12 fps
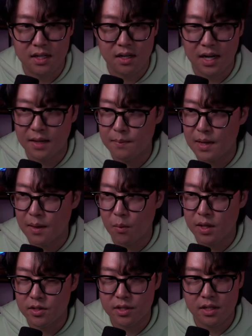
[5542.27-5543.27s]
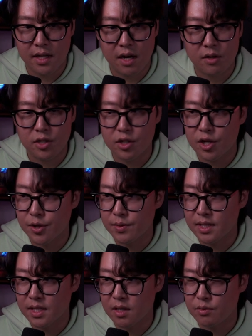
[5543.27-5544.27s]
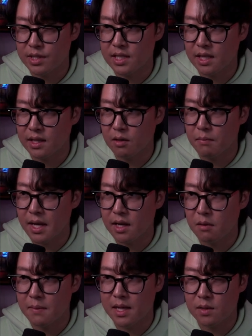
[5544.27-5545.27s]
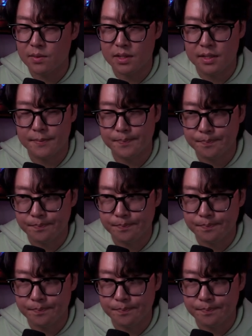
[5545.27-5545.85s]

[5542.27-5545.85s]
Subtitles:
All right, I went to the character nodes and then I reset their mana amount